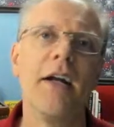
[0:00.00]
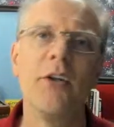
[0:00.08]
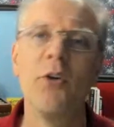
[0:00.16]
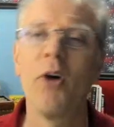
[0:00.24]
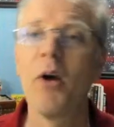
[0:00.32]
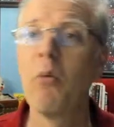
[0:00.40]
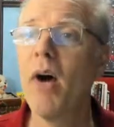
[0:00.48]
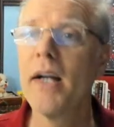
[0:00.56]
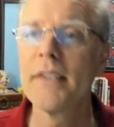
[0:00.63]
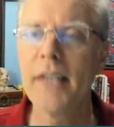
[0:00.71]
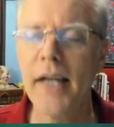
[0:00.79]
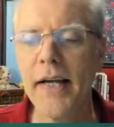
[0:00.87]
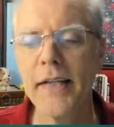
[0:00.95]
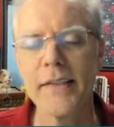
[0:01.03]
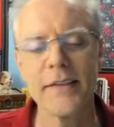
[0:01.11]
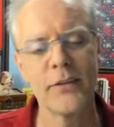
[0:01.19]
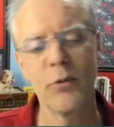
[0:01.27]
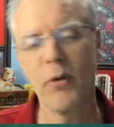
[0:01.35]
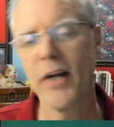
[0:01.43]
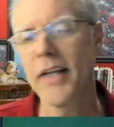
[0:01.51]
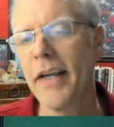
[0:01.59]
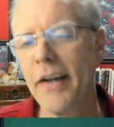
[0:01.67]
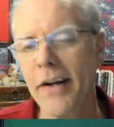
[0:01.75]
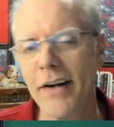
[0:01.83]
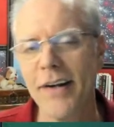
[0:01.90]
Do I want that? Do I
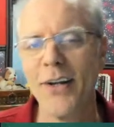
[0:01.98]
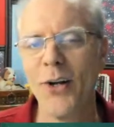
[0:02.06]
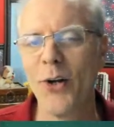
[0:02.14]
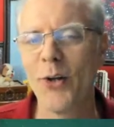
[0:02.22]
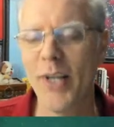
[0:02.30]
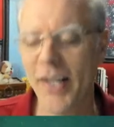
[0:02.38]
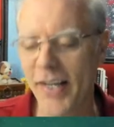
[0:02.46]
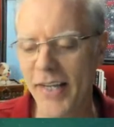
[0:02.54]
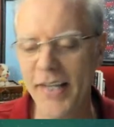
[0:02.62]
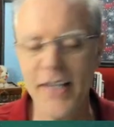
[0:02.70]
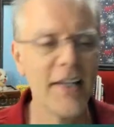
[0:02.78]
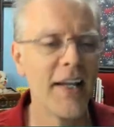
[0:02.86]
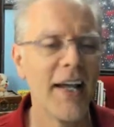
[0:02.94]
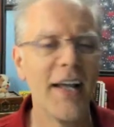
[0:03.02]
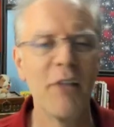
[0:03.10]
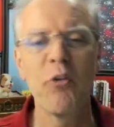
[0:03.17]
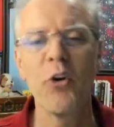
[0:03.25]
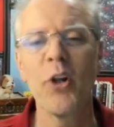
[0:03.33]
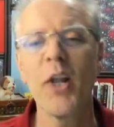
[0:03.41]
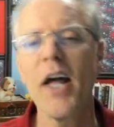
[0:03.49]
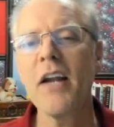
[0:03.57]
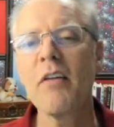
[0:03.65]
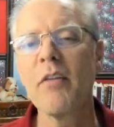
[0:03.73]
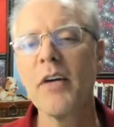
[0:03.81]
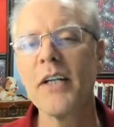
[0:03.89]
care? Okay. And for a lot
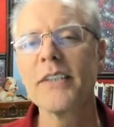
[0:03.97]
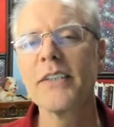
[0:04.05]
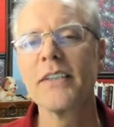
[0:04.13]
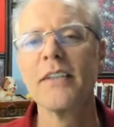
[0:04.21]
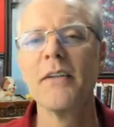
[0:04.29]
of us,